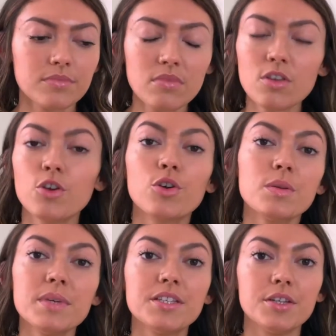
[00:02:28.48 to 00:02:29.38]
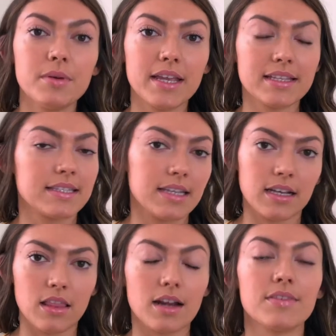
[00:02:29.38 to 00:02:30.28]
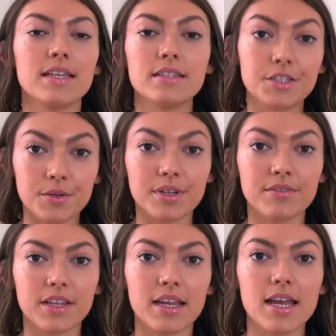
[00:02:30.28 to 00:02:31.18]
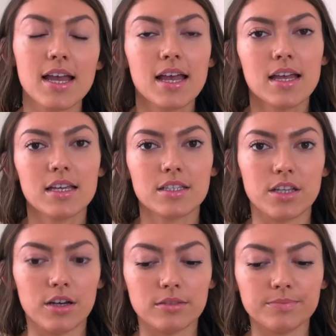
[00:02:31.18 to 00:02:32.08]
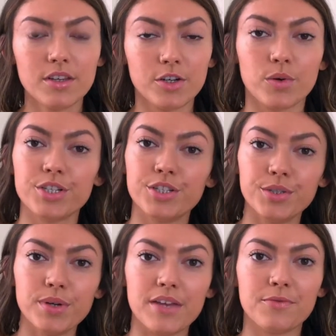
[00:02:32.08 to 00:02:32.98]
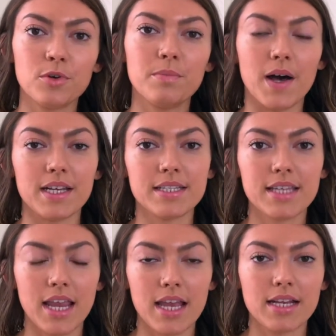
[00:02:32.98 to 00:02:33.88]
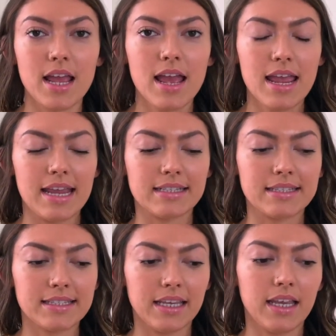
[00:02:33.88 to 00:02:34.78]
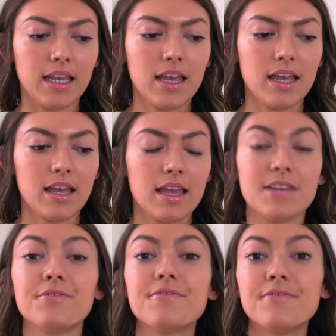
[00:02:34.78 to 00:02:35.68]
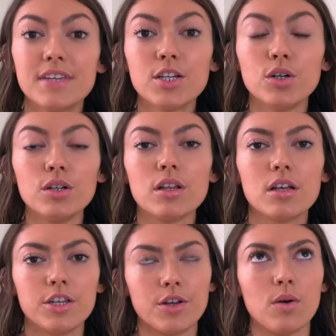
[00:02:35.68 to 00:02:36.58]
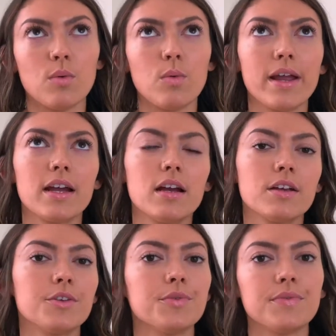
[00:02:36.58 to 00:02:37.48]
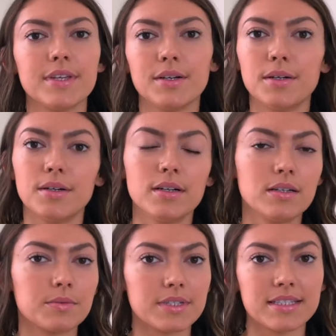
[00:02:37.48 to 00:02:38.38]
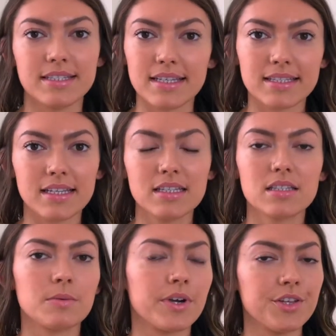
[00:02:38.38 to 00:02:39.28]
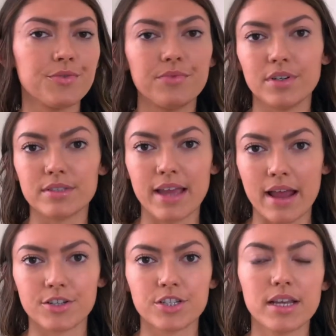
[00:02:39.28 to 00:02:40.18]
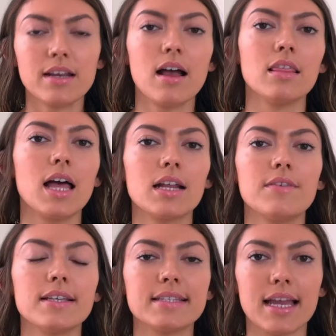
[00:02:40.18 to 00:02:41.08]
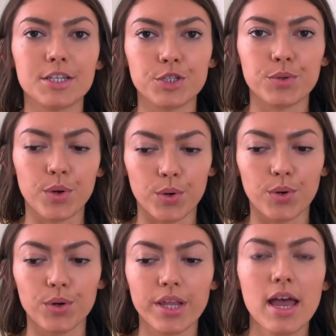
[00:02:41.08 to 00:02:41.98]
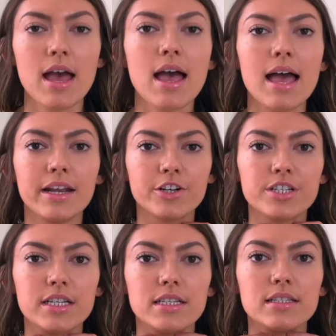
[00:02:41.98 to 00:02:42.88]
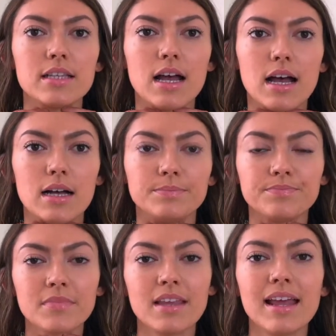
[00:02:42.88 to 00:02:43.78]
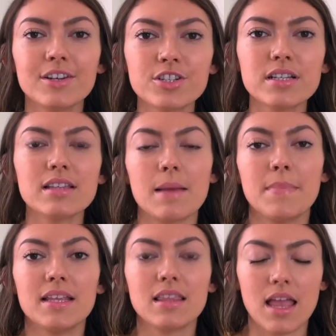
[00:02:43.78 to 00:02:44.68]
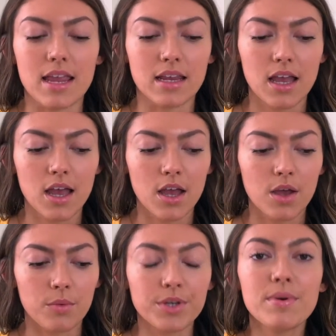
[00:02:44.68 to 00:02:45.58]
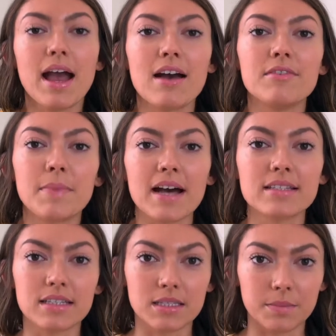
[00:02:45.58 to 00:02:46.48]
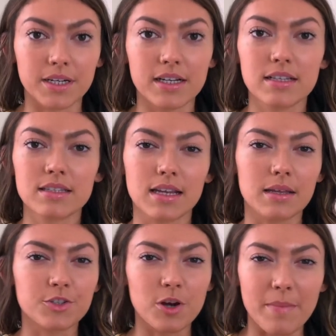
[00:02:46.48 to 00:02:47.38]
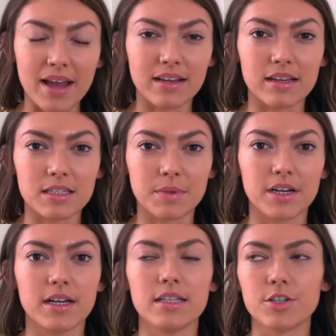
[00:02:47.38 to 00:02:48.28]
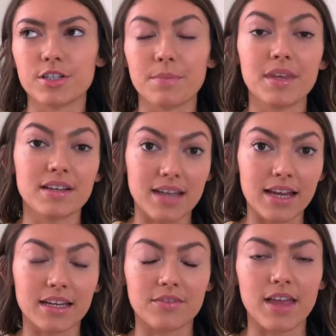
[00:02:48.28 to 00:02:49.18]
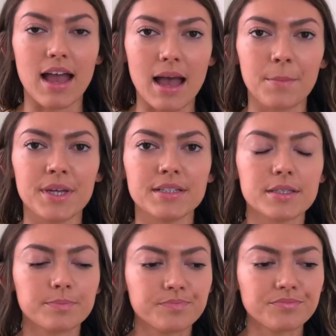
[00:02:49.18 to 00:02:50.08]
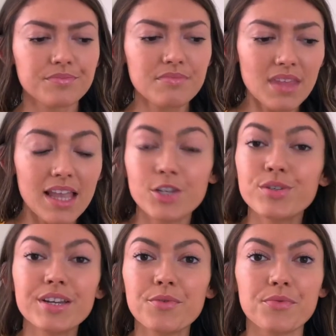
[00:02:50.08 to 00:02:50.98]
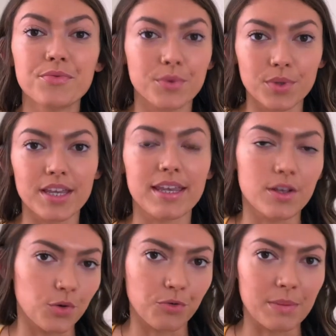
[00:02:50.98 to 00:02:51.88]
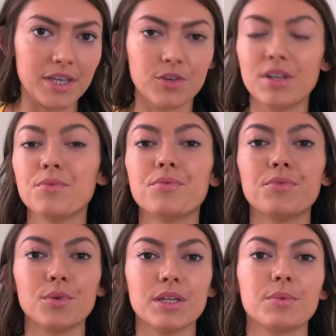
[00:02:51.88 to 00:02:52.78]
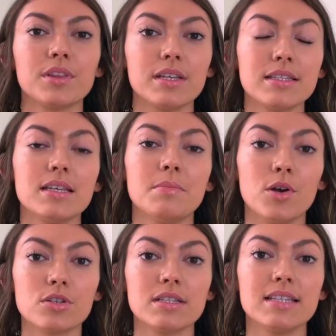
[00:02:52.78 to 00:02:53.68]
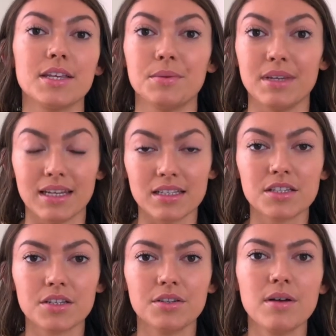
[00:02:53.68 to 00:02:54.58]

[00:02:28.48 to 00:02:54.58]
You're going to be doing and seeing a lot of things intuitively. So you're going to do a full body scan and see and feel, where you feel resistance, where you feel tension. A lot of us tend to hold energies. And energies, I mean like when you have a past experience, like a traumatic experience or something negative that happened, and you didn't fully heal from it, you didn't fully release the emotions that you needed to,